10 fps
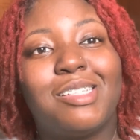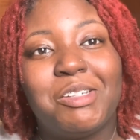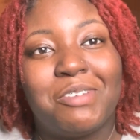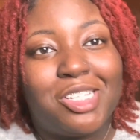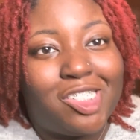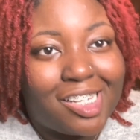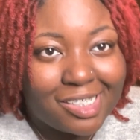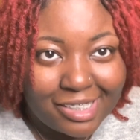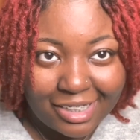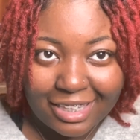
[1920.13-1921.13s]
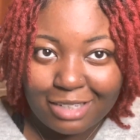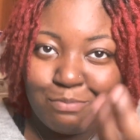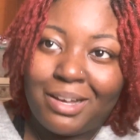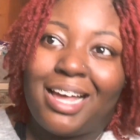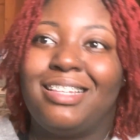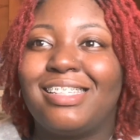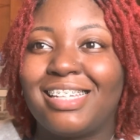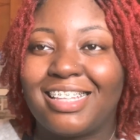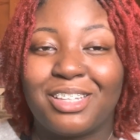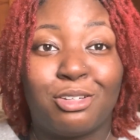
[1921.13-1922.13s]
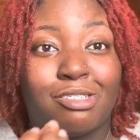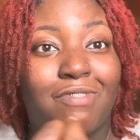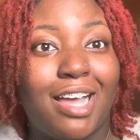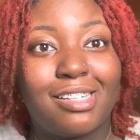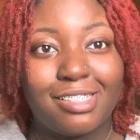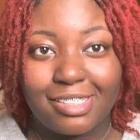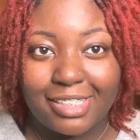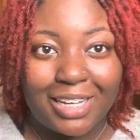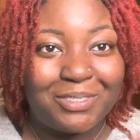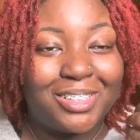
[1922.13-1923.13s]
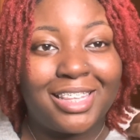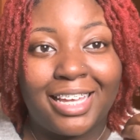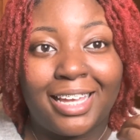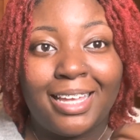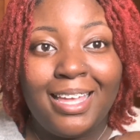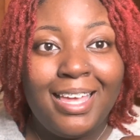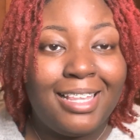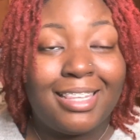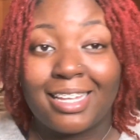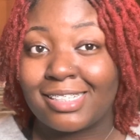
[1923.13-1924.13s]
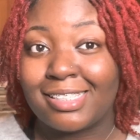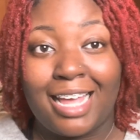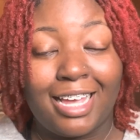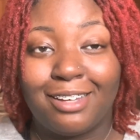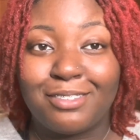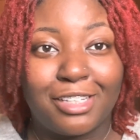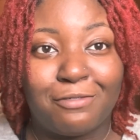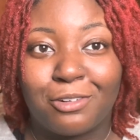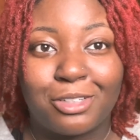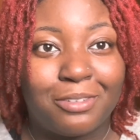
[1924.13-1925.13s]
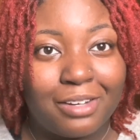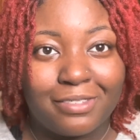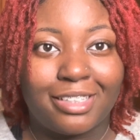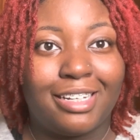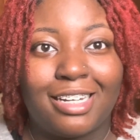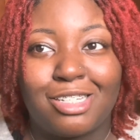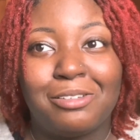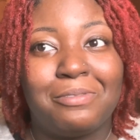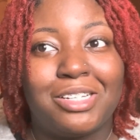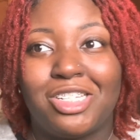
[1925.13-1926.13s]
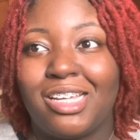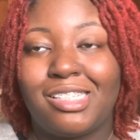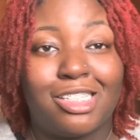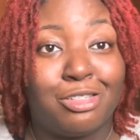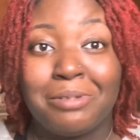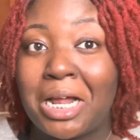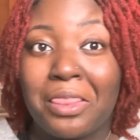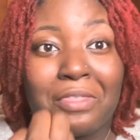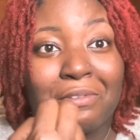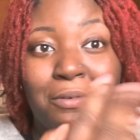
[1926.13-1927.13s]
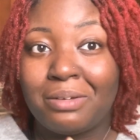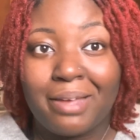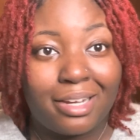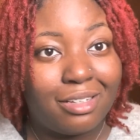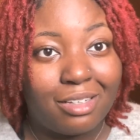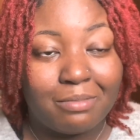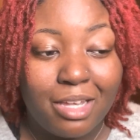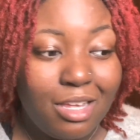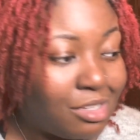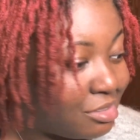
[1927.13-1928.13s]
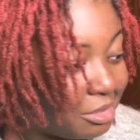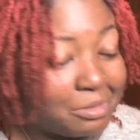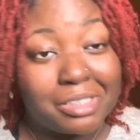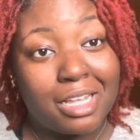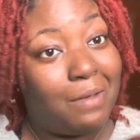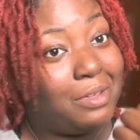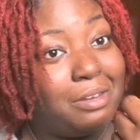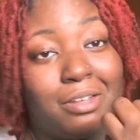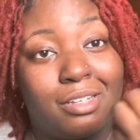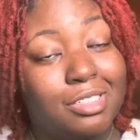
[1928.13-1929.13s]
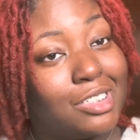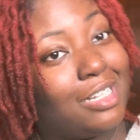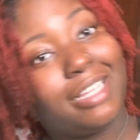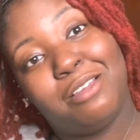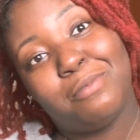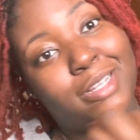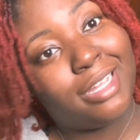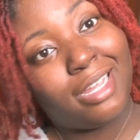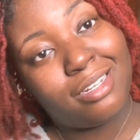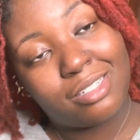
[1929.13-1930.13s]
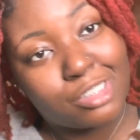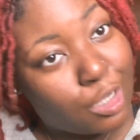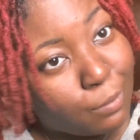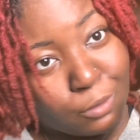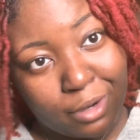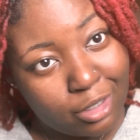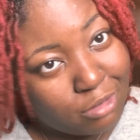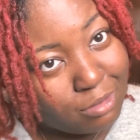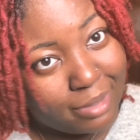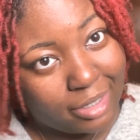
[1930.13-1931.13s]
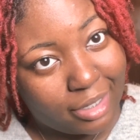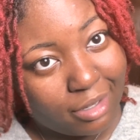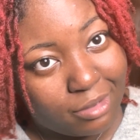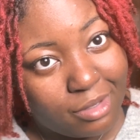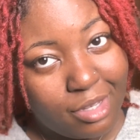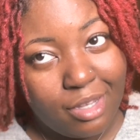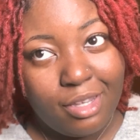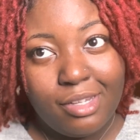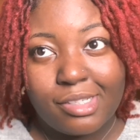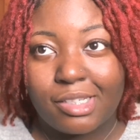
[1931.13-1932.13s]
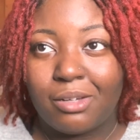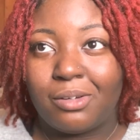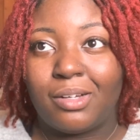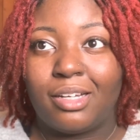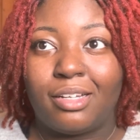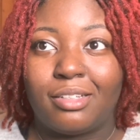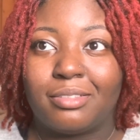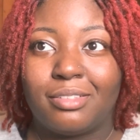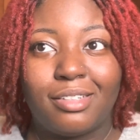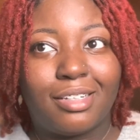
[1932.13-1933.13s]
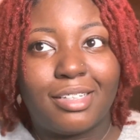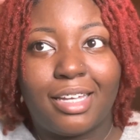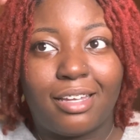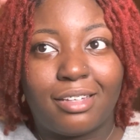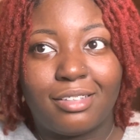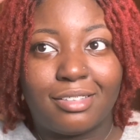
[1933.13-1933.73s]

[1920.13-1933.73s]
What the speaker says: you ingested, that mindset, those vices, everything that's not healthy for you, everything that you ingested, you gotta throw it back up. So it's coming, just like it went in, it's coming right on back out. So yeah.